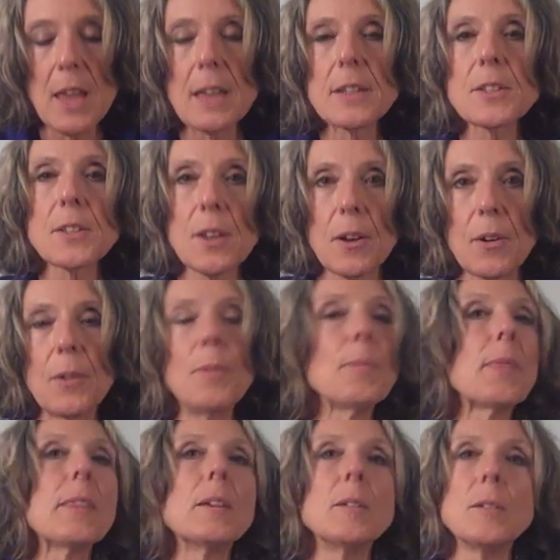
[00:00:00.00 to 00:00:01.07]
So
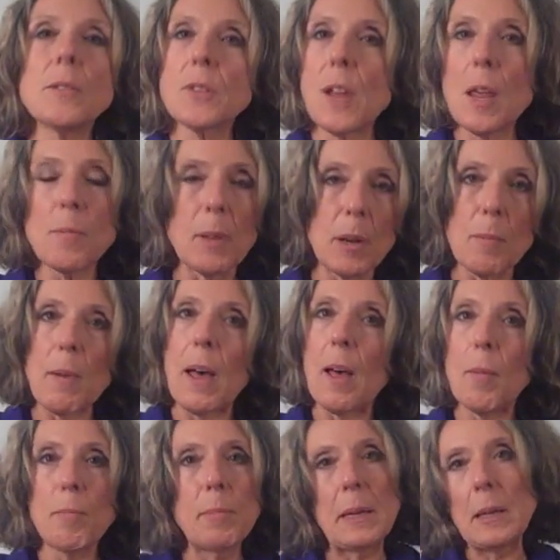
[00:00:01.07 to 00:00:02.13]
the statement
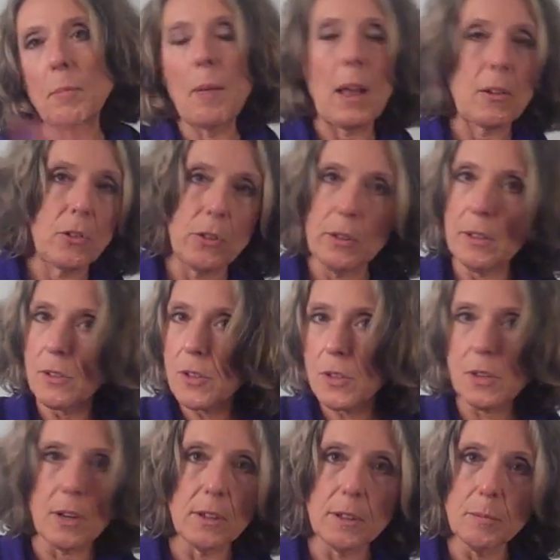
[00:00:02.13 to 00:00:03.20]
about being bacterial,
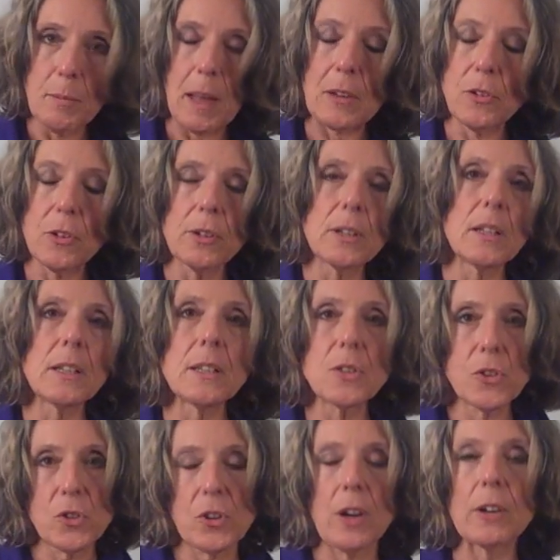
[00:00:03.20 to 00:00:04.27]
bacterially
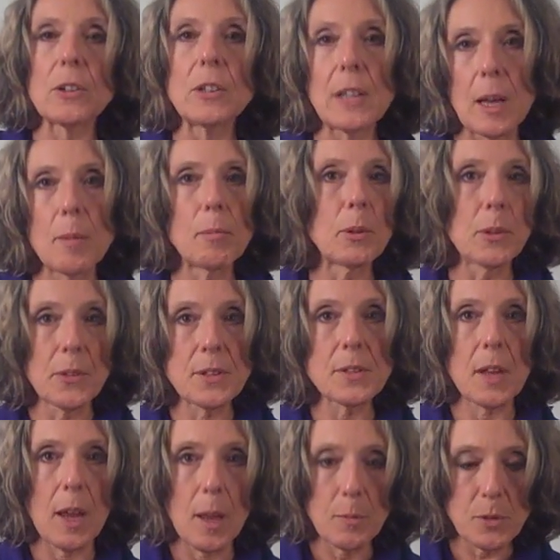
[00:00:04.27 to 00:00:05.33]
sterile at birth
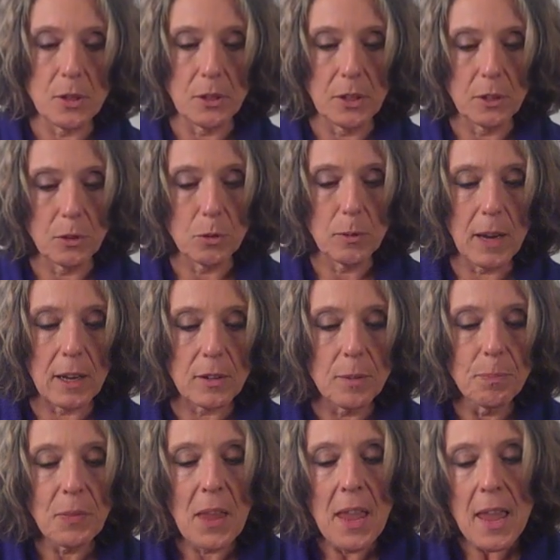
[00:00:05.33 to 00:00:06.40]
is absolutely incorrect.
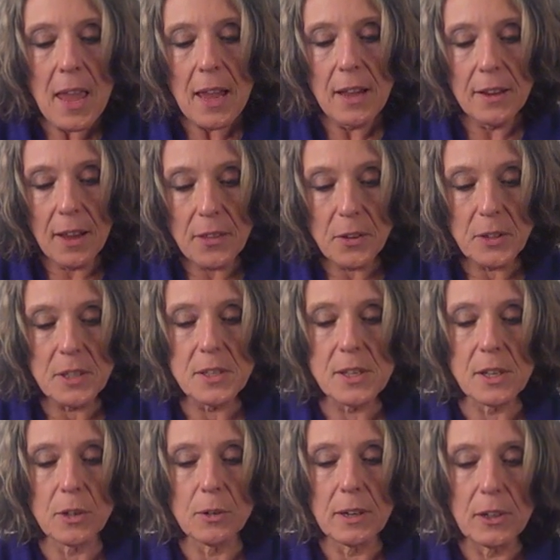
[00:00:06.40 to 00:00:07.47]
Another
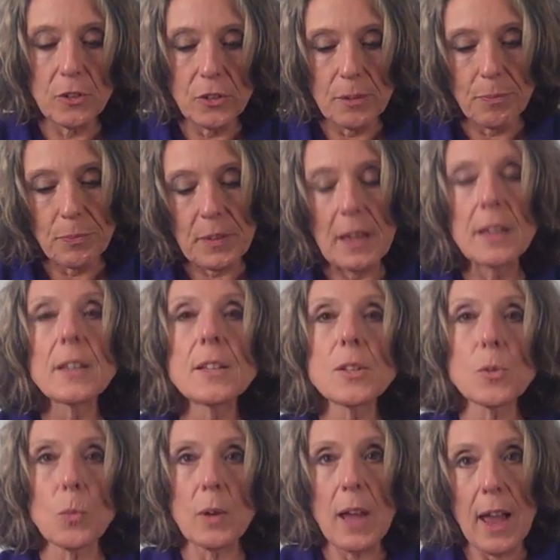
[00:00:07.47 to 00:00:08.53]
consideration
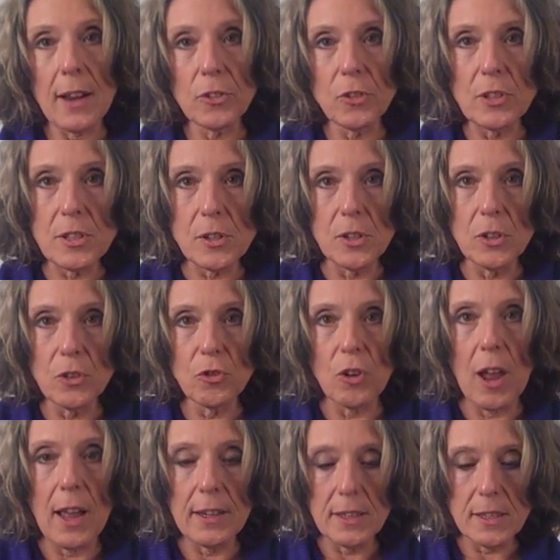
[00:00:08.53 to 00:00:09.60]
is reactions to the
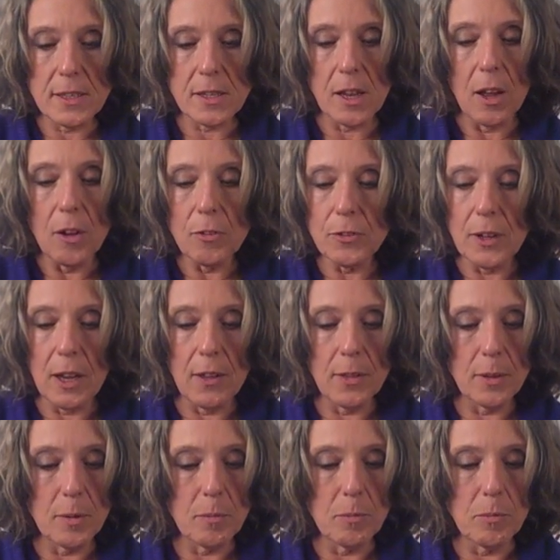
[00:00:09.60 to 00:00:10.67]
shot itself. Now,
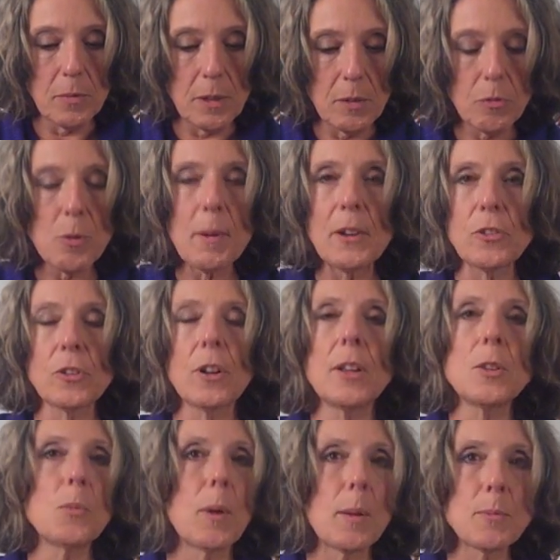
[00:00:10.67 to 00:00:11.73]
the information on
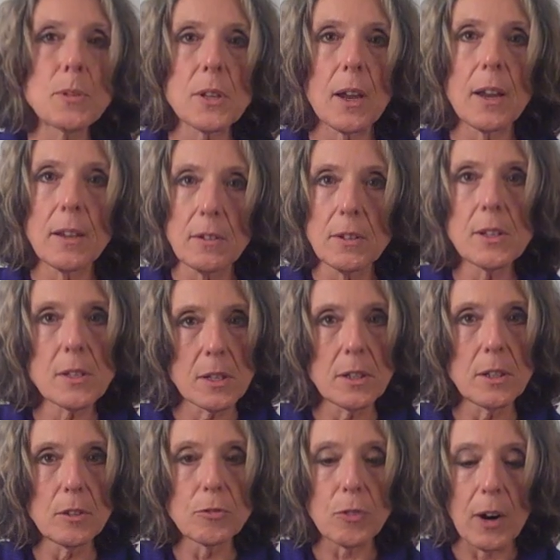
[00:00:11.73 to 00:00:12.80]
the website is a
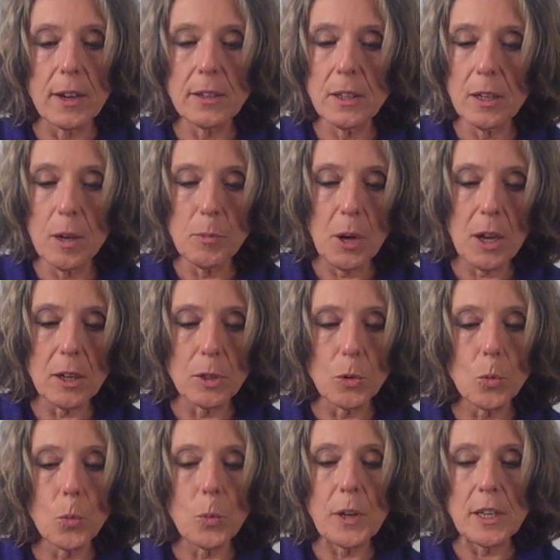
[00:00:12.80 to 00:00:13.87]
little frightening. I'm not going to
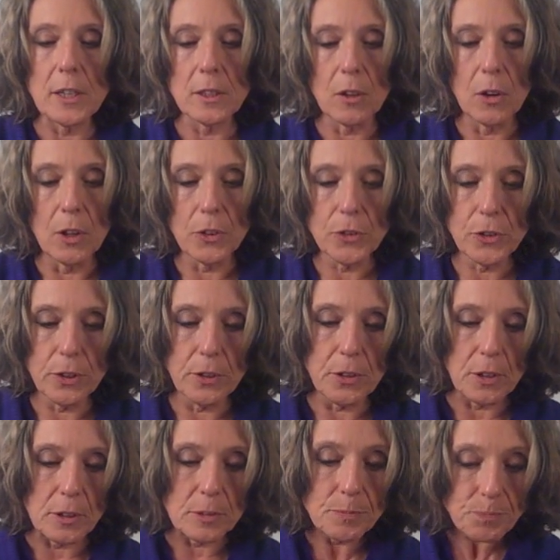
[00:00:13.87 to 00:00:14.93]
read it all to
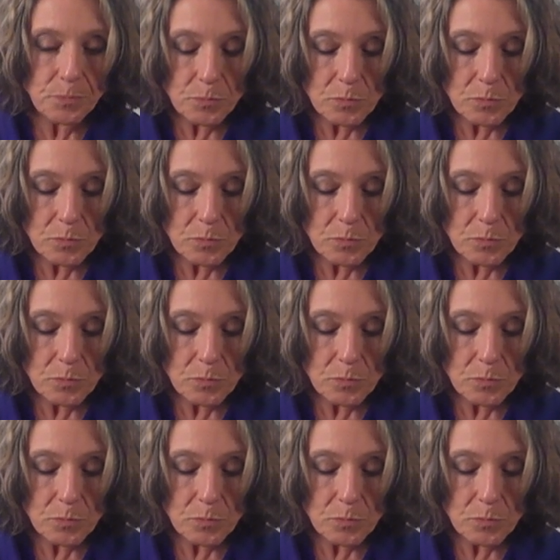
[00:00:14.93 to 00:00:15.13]
you.